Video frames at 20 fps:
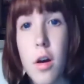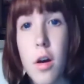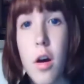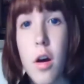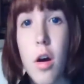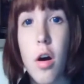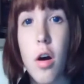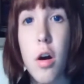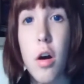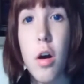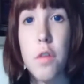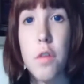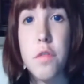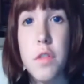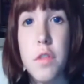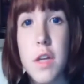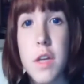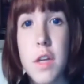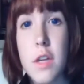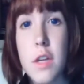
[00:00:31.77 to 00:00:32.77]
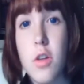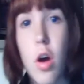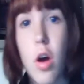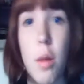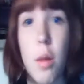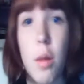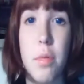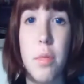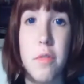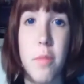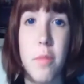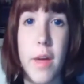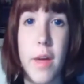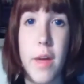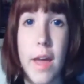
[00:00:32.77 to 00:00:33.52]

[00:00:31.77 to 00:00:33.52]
off the top of my